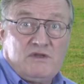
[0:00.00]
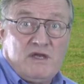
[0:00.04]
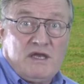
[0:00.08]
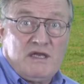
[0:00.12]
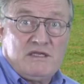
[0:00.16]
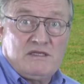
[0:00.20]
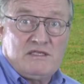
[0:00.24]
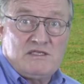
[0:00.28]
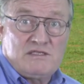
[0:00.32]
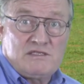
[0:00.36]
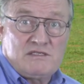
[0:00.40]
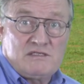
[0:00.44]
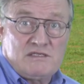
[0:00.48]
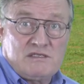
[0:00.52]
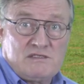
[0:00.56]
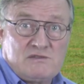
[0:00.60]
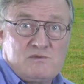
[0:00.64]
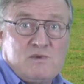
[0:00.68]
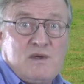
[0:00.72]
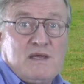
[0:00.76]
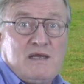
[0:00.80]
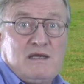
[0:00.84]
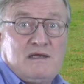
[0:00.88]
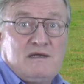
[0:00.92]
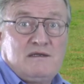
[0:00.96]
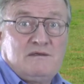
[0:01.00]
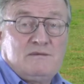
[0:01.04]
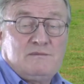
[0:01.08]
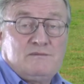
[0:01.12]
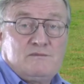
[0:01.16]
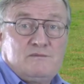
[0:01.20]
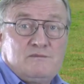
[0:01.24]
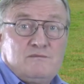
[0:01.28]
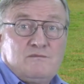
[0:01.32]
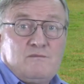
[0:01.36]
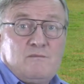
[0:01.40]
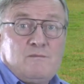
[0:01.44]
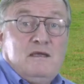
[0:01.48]
Thai dishes as well.
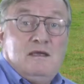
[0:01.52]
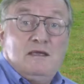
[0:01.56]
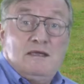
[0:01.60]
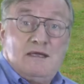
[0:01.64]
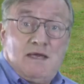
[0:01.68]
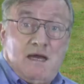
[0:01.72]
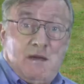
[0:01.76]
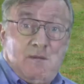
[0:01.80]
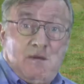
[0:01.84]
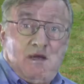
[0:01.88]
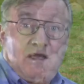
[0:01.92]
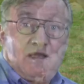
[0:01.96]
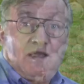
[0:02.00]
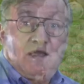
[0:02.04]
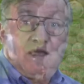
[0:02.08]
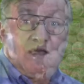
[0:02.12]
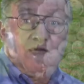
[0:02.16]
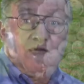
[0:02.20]
Cabernet